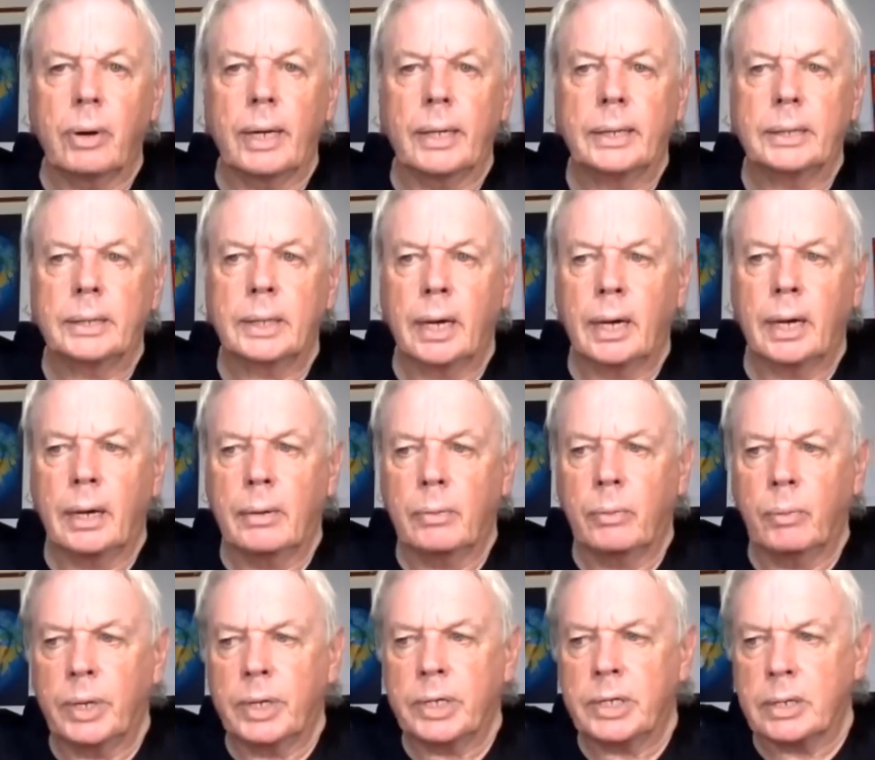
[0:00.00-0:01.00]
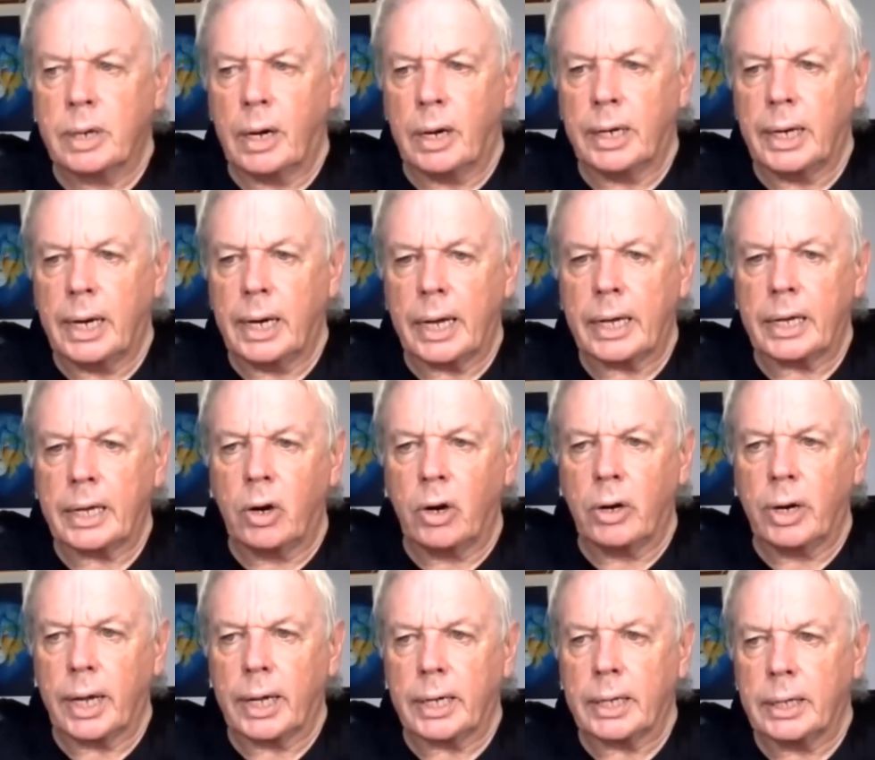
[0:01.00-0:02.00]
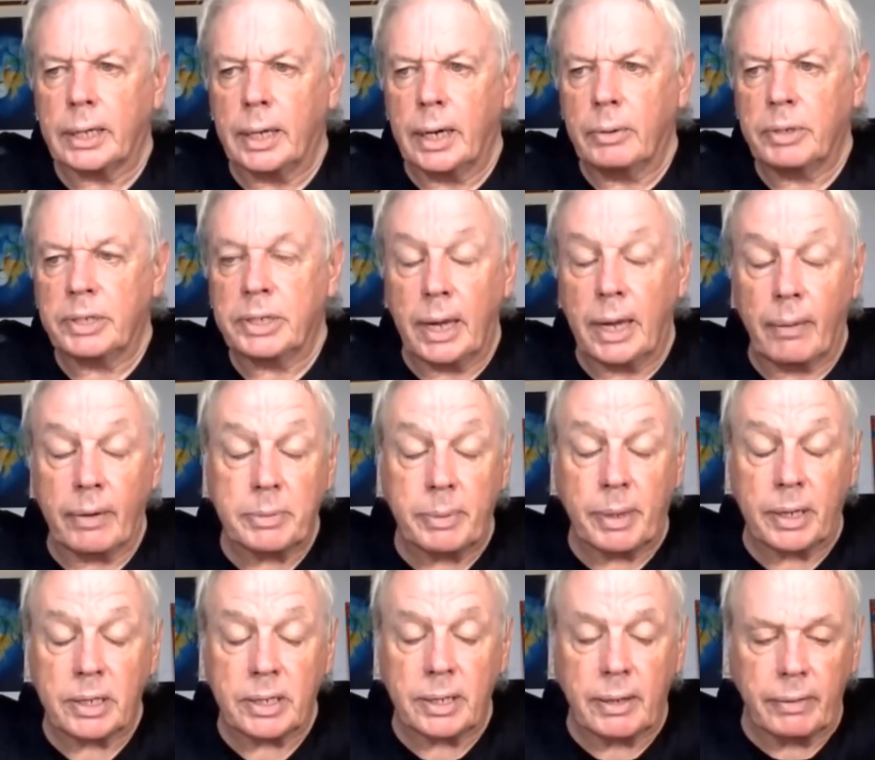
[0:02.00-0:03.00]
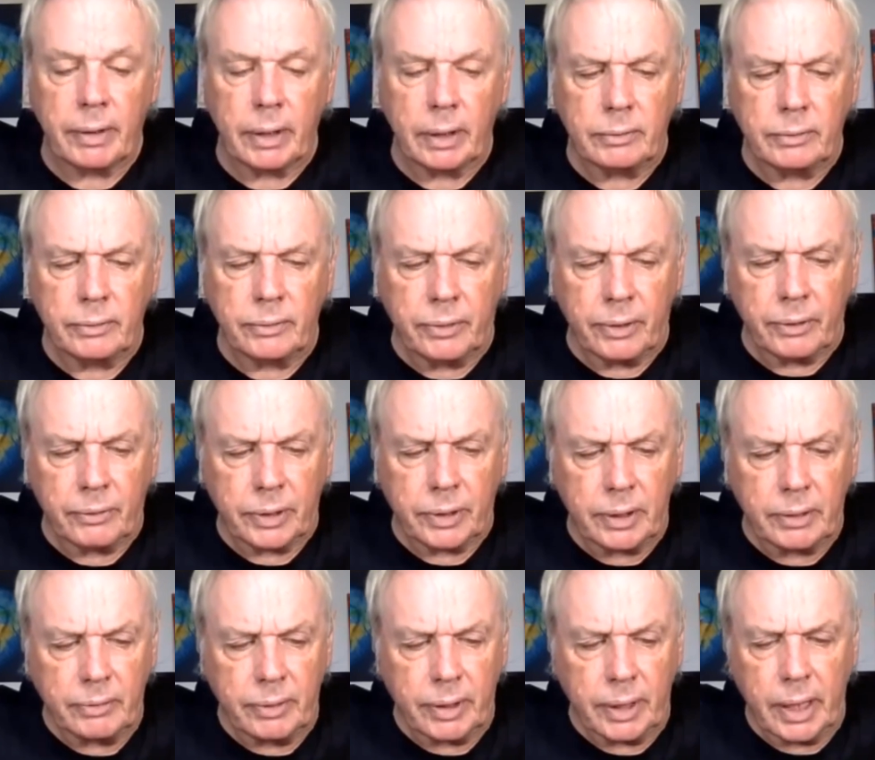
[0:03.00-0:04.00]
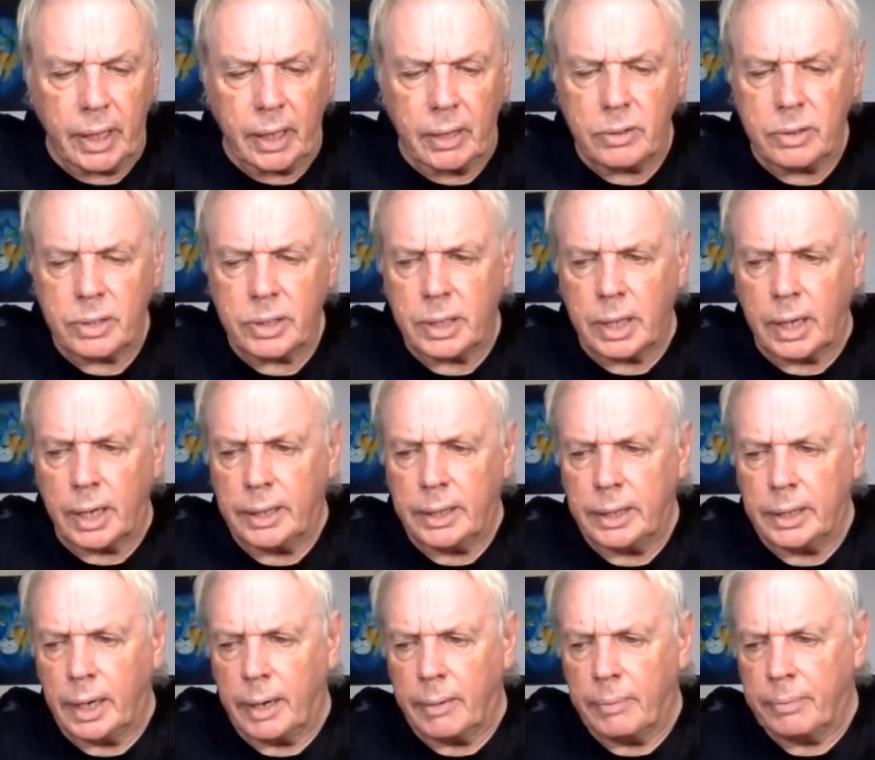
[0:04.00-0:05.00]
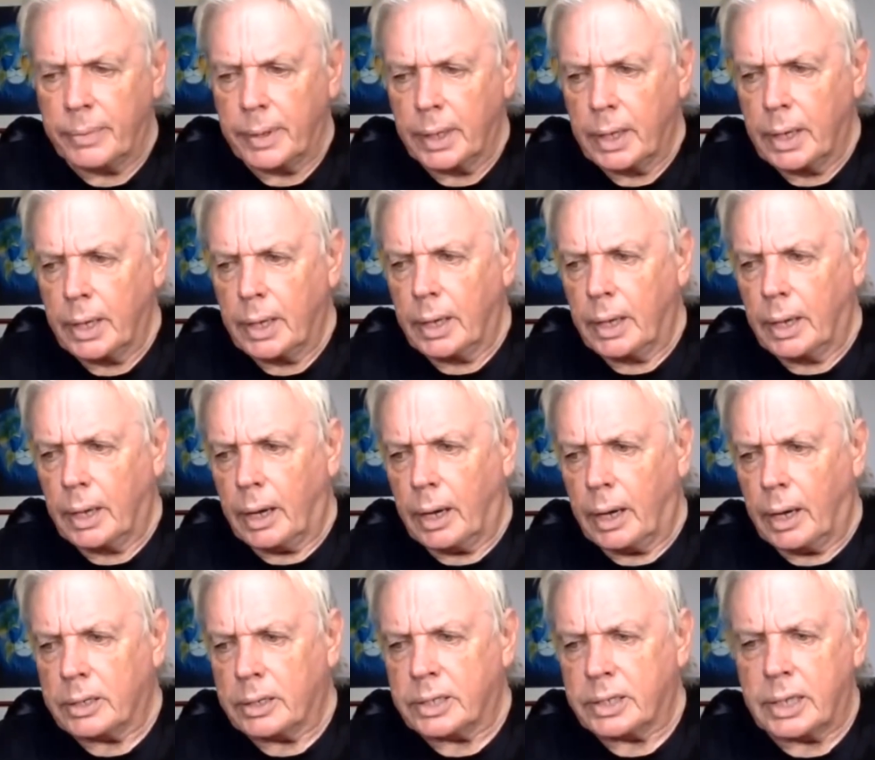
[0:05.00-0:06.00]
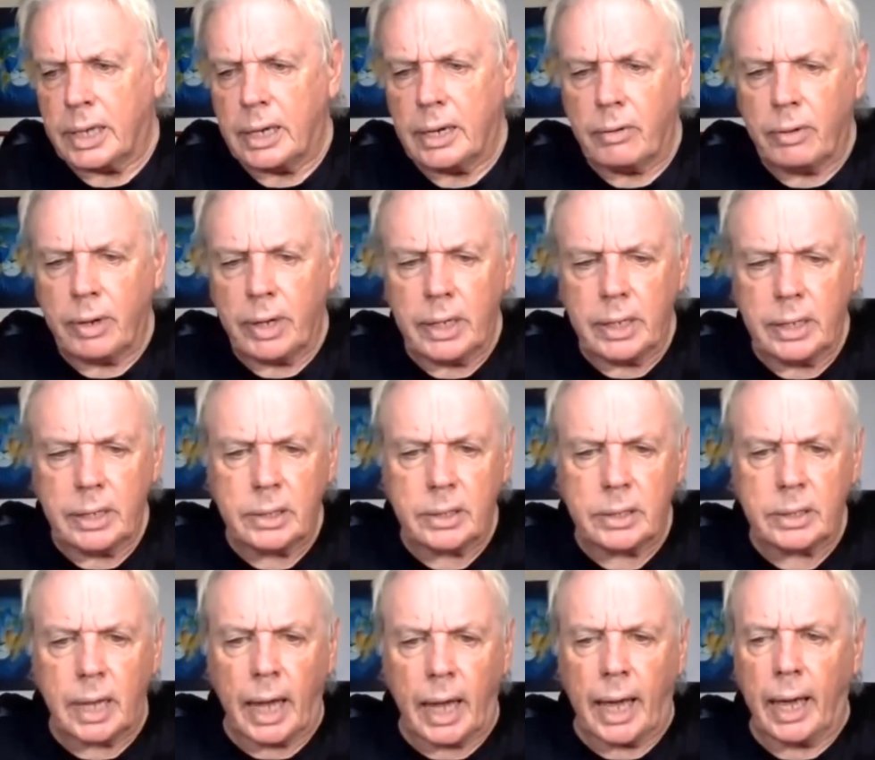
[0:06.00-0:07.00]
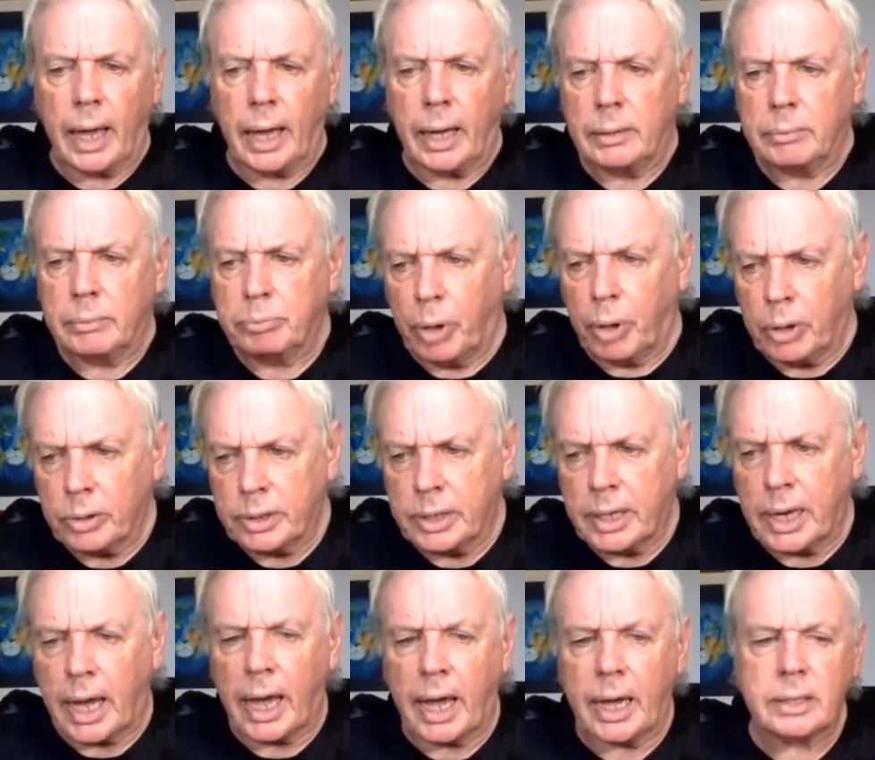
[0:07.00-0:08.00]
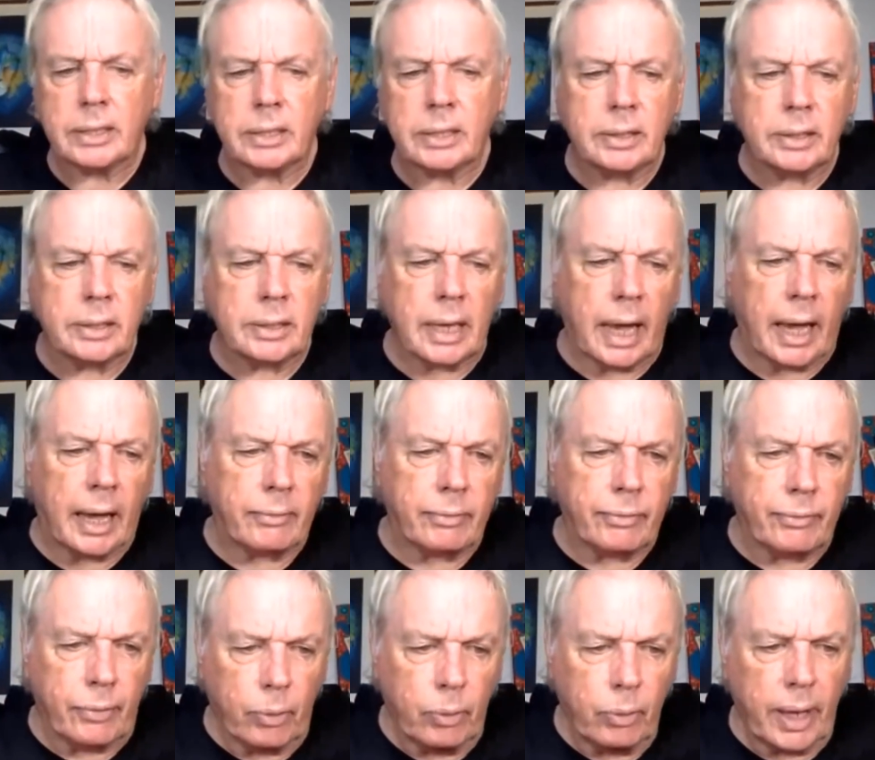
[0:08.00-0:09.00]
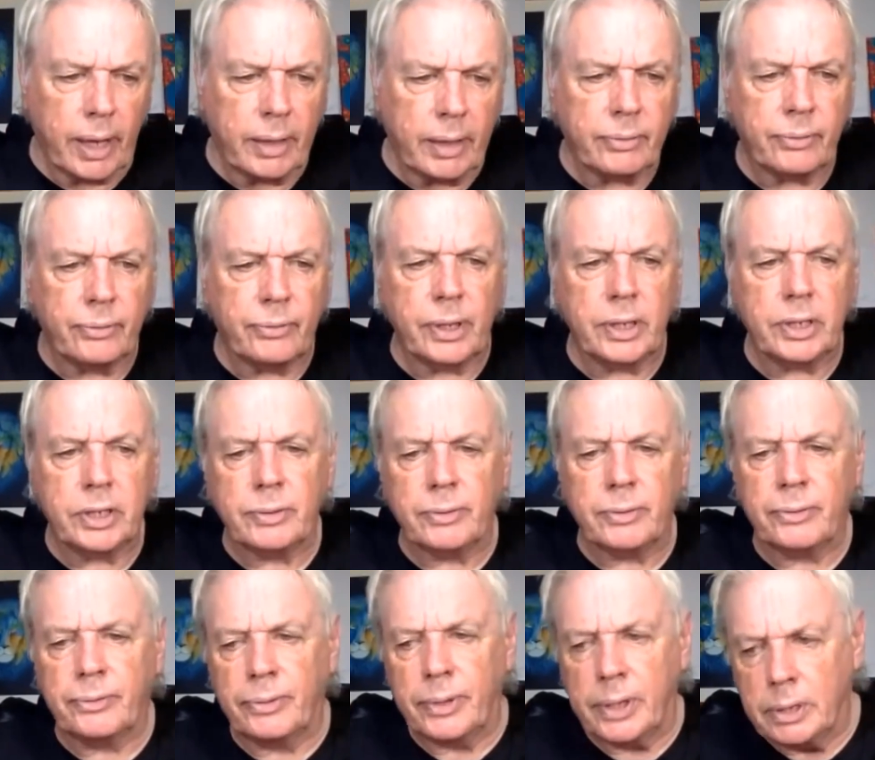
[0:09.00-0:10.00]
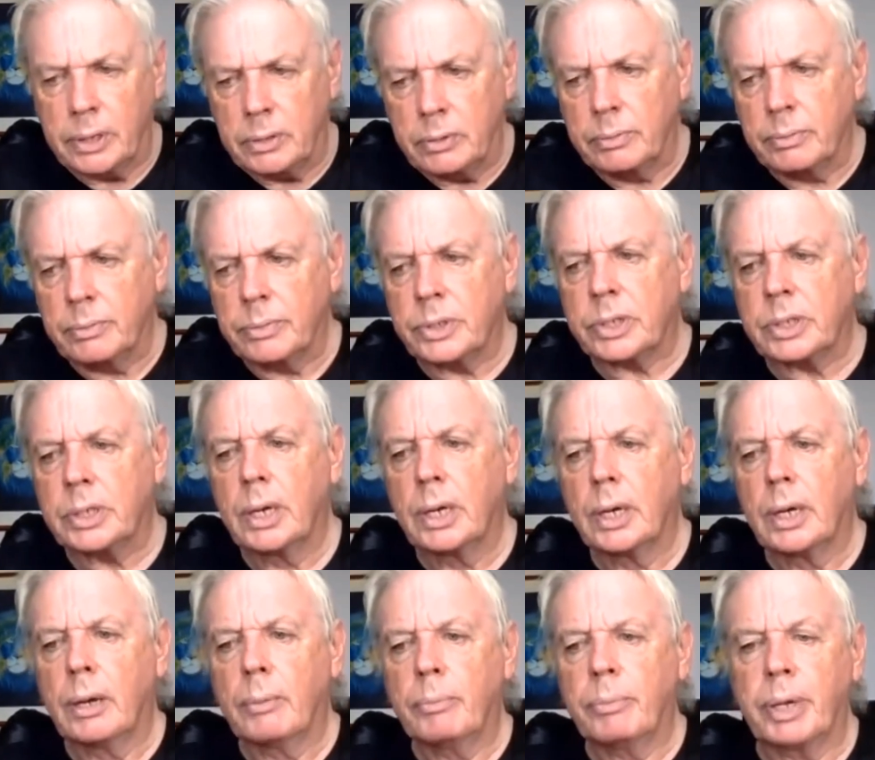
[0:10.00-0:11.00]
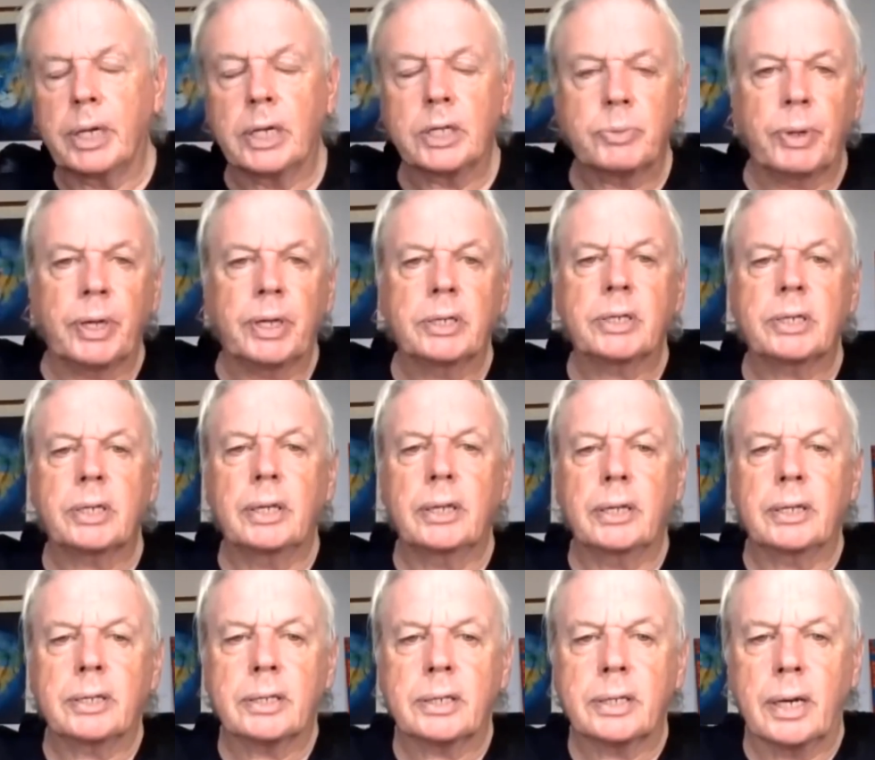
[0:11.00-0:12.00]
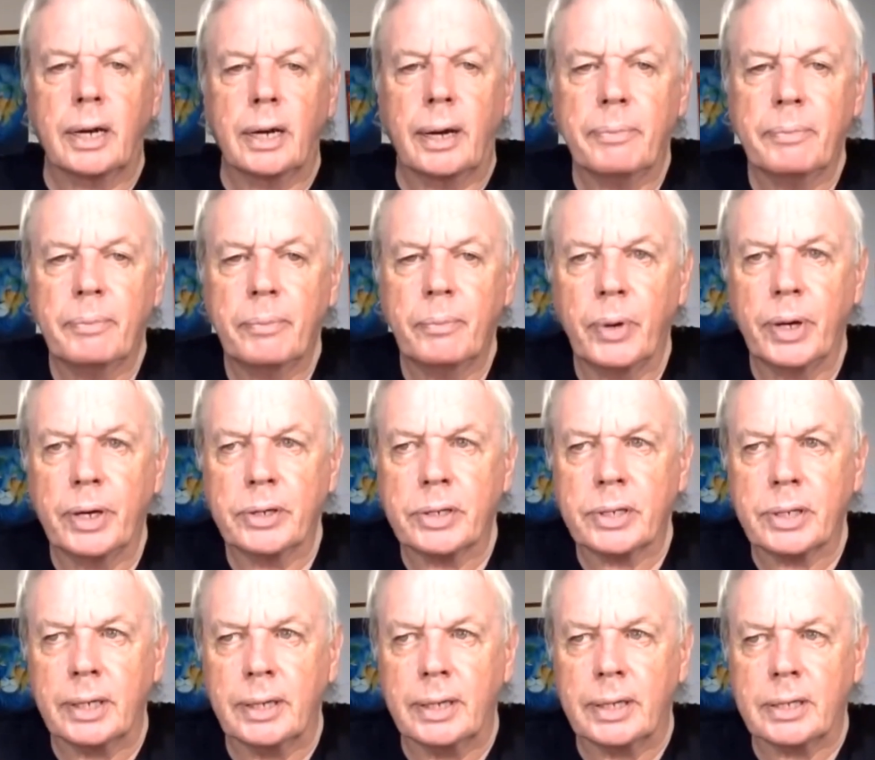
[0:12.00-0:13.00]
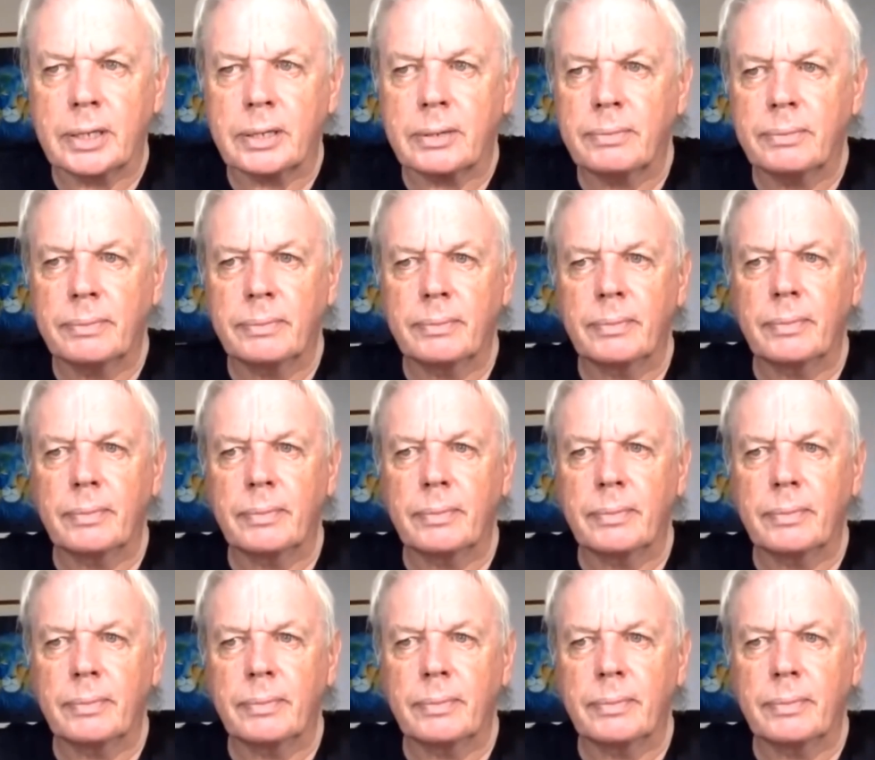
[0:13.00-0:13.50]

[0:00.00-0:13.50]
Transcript: And uh, we started Ickonic, uh, which now it's about 750 videos and um, uh, series and podcasts and full length feature films because we could see this uh, we could see this